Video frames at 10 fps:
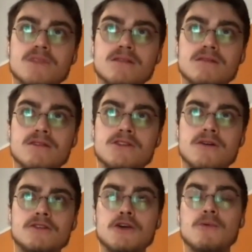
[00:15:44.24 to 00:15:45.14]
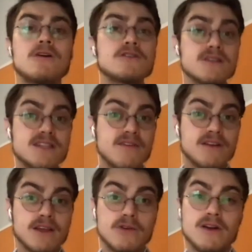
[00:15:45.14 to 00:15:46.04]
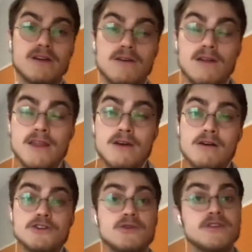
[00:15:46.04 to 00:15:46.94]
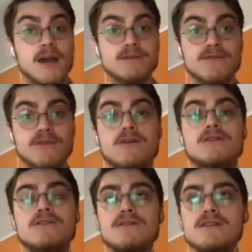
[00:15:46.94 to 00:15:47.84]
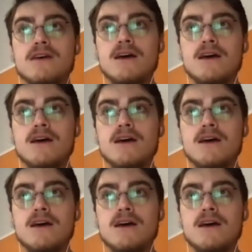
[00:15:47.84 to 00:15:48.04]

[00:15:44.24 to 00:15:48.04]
So rehearsal is definitely critical, and there are 2 types of rehearsals.